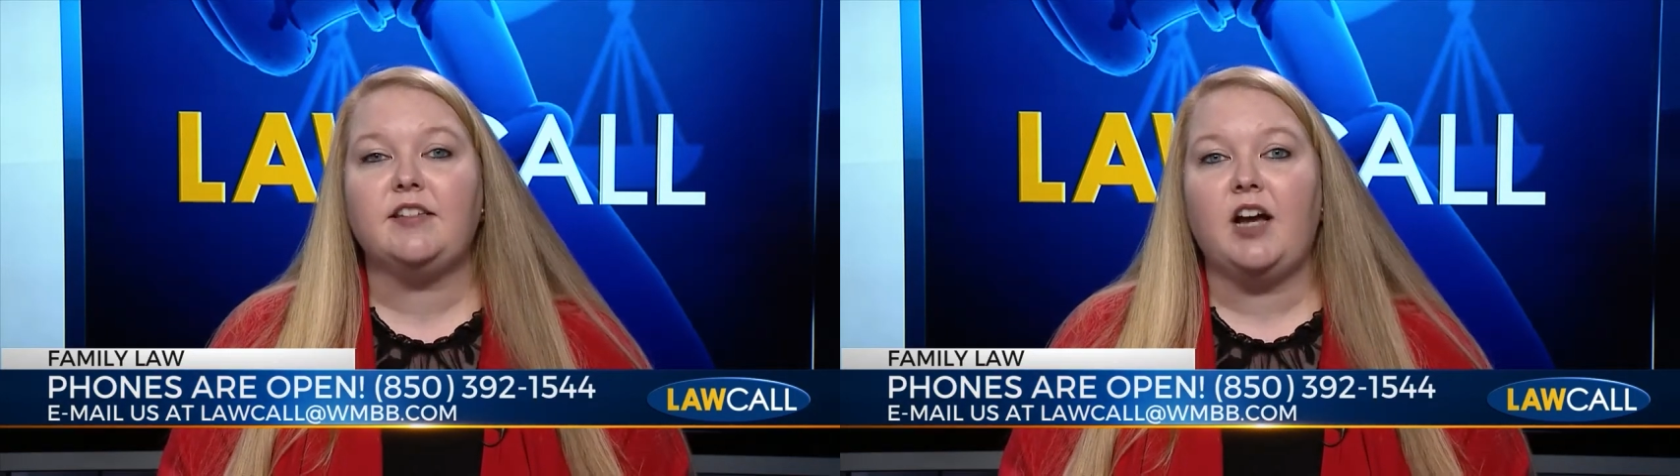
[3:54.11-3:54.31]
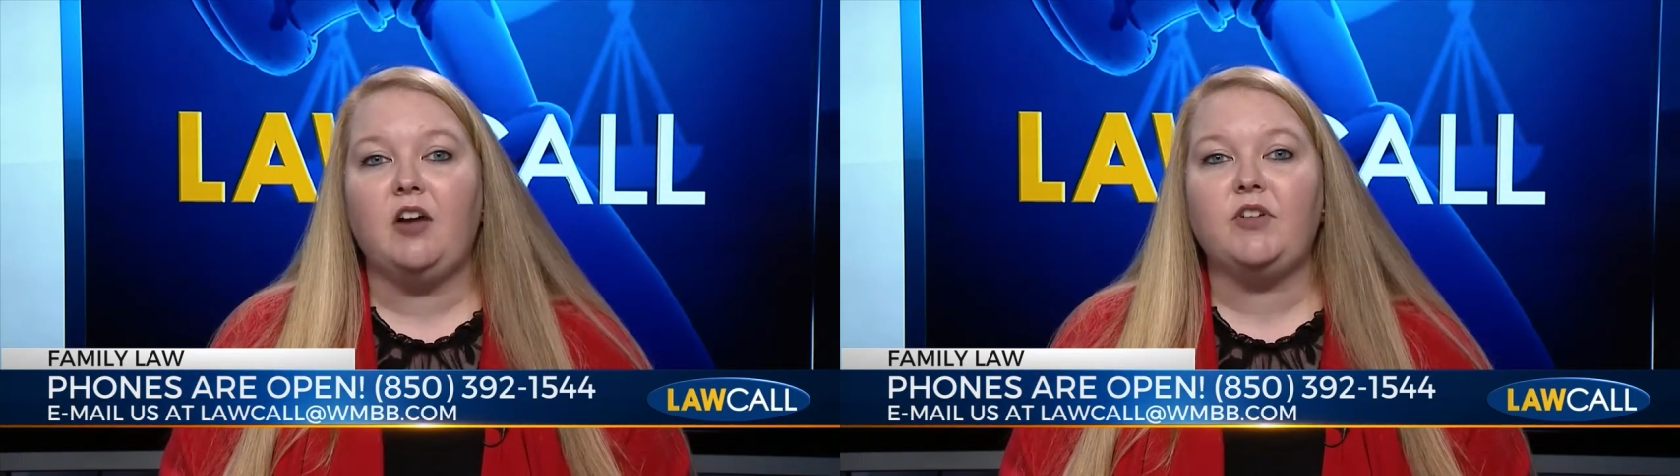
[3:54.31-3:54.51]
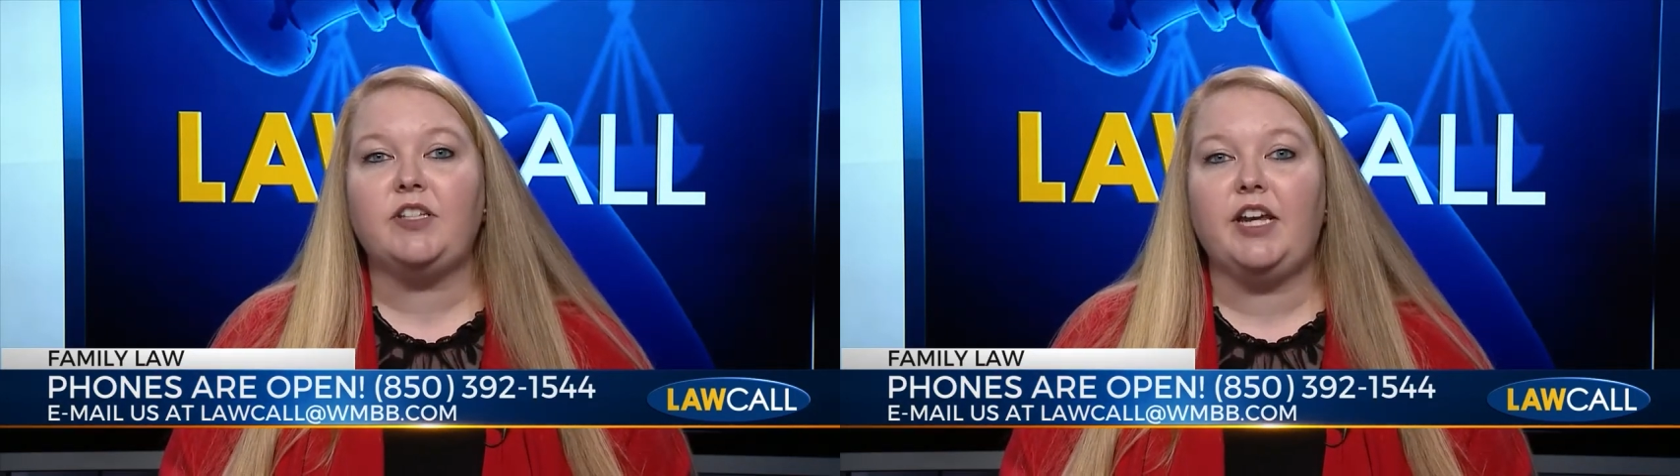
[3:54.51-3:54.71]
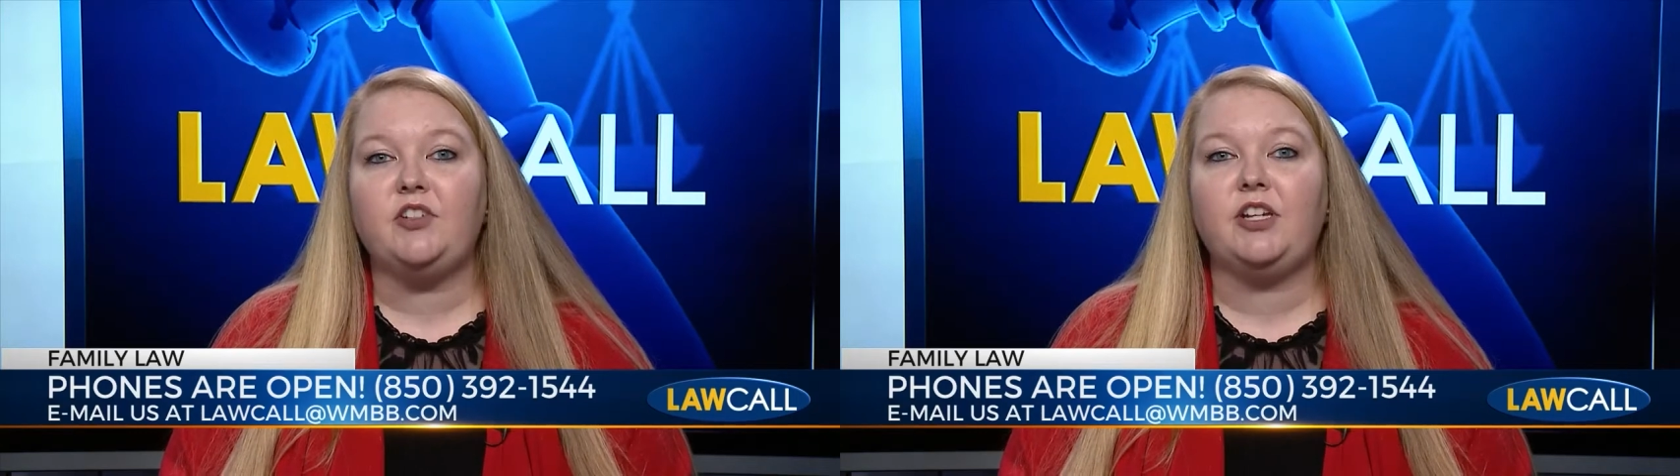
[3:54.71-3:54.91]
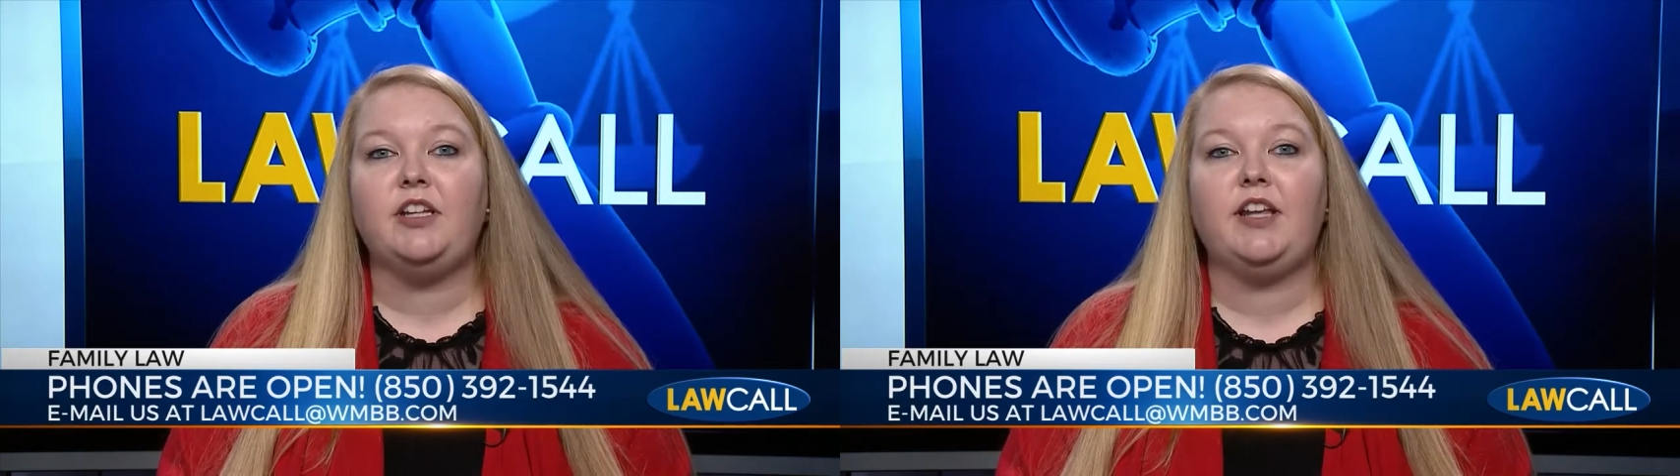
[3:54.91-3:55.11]

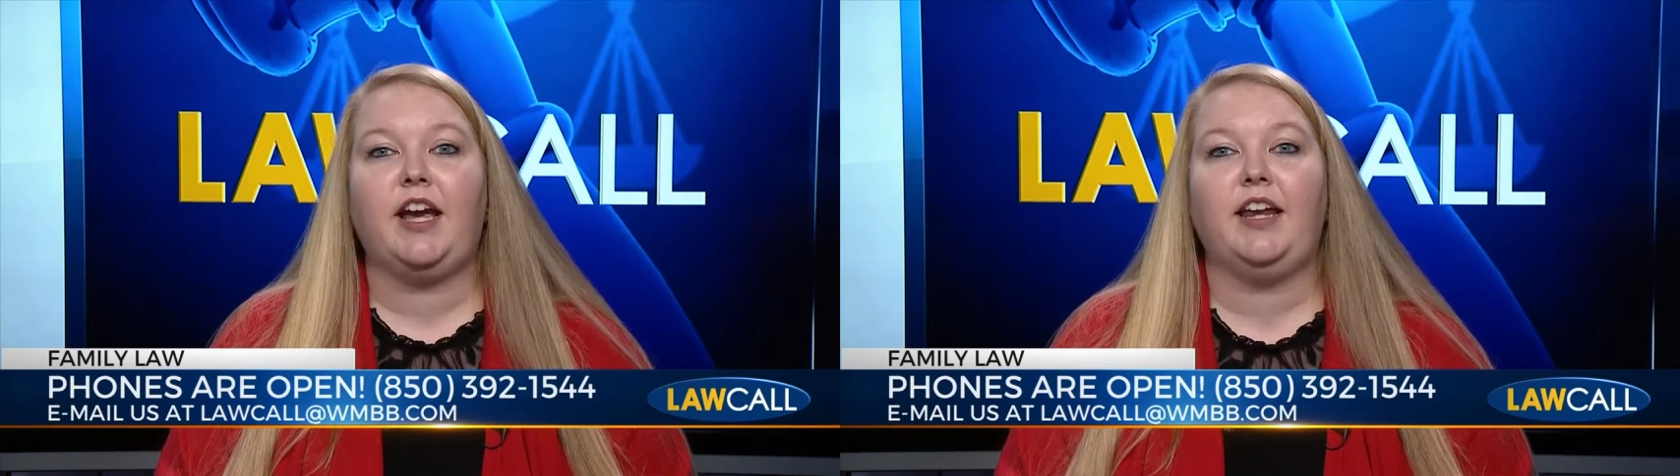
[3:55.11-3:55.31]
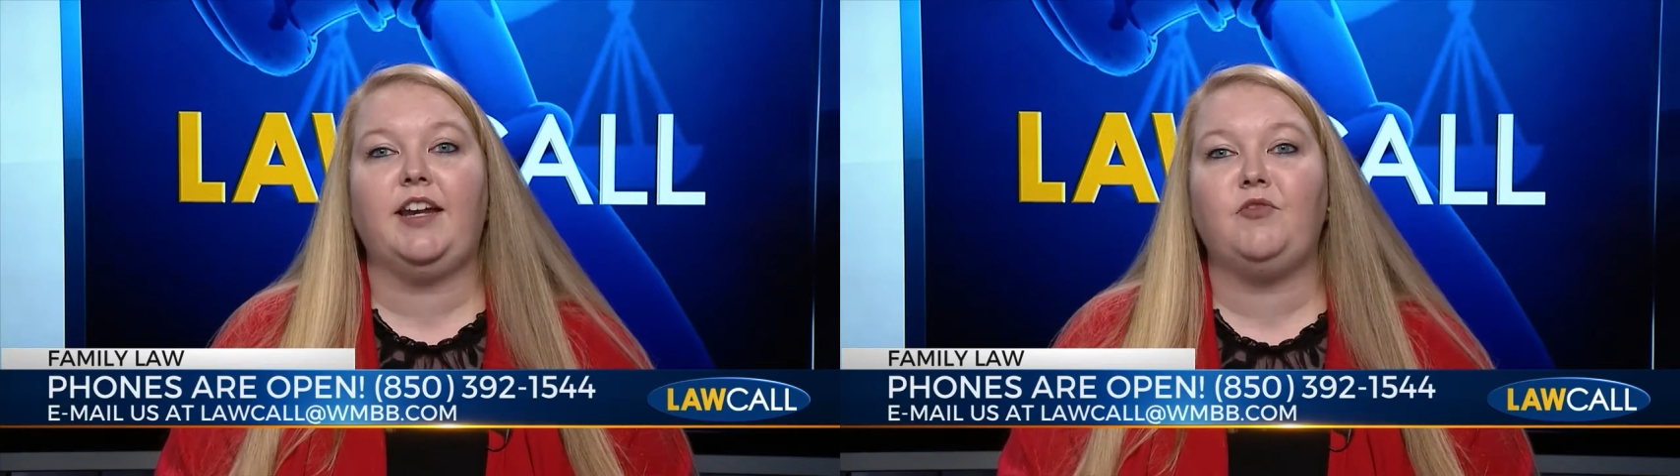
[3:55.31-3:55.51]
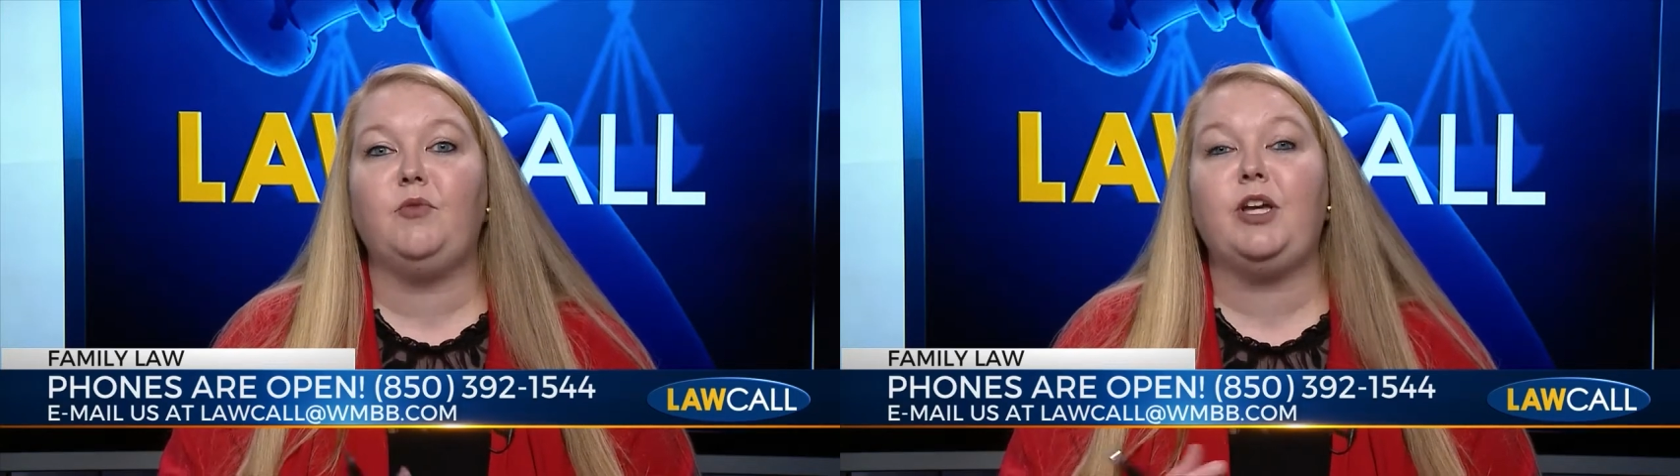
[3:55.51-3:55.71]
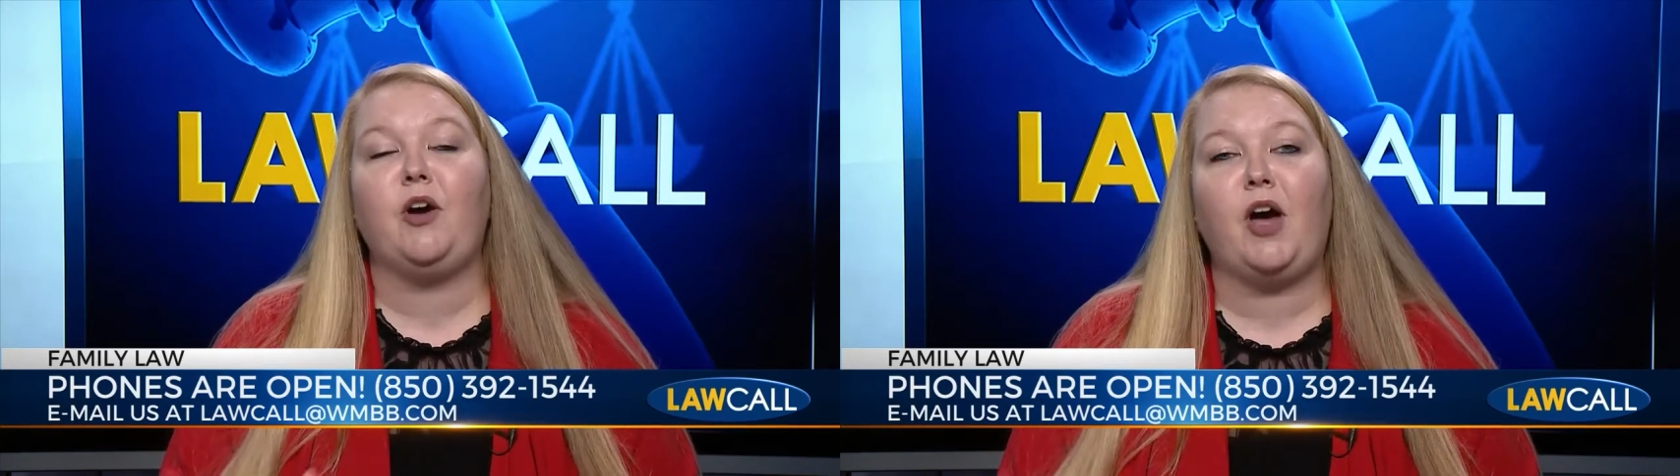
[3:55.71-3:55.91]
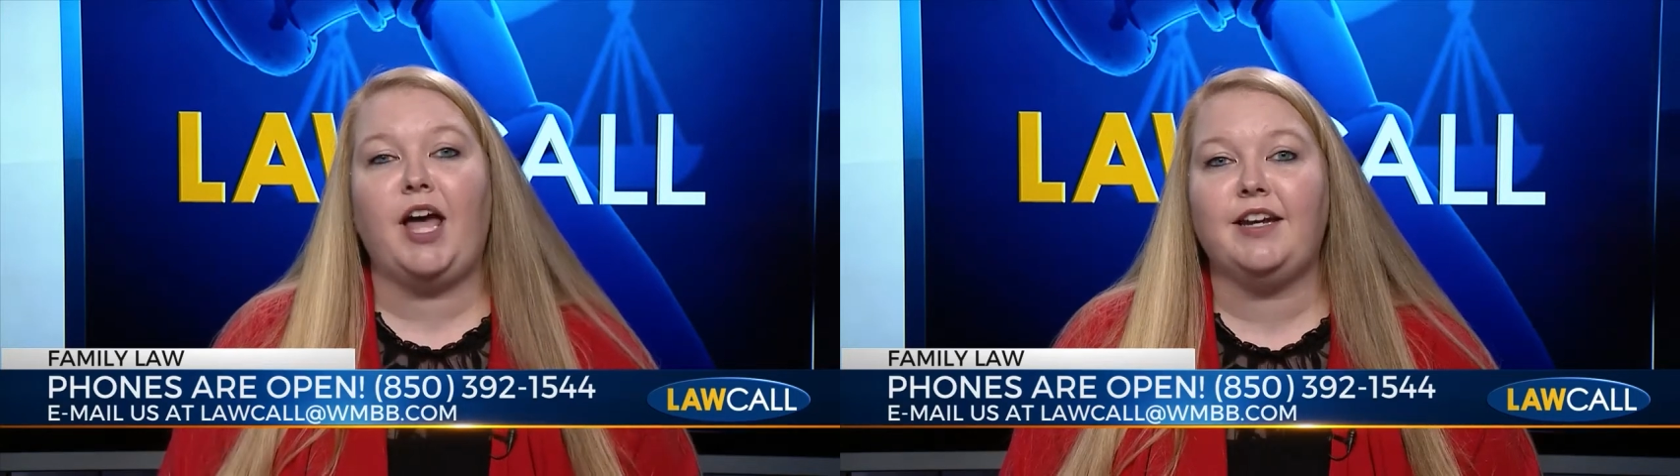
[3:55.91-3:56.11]
conversation that if we go
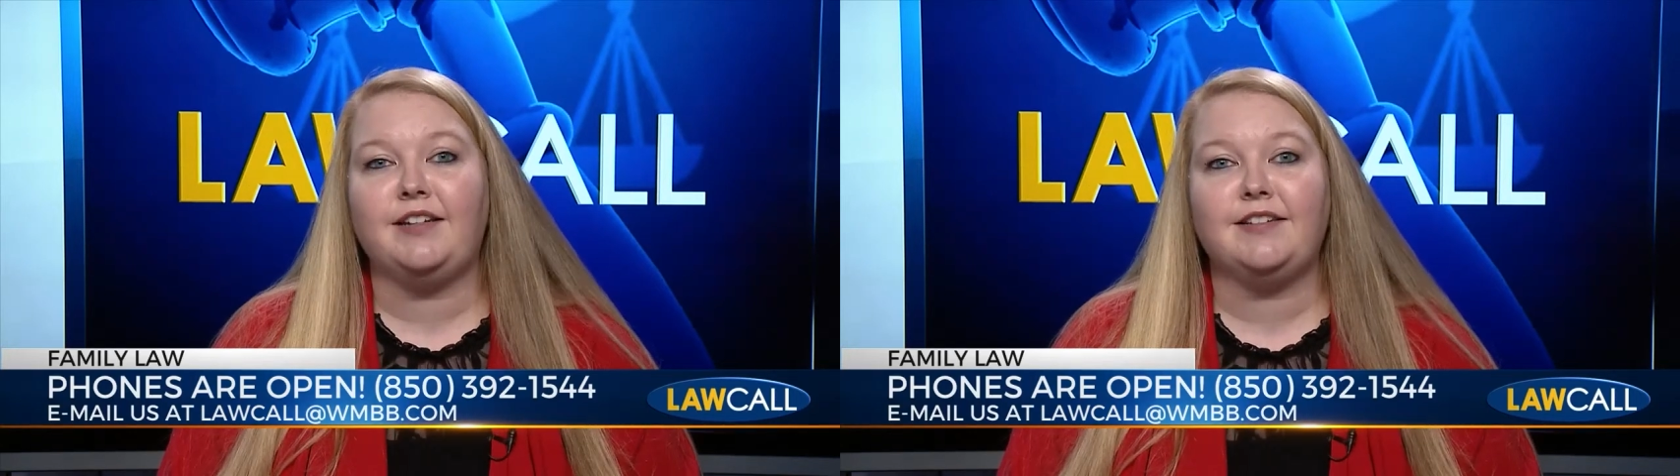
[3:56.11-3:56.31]
ahead and,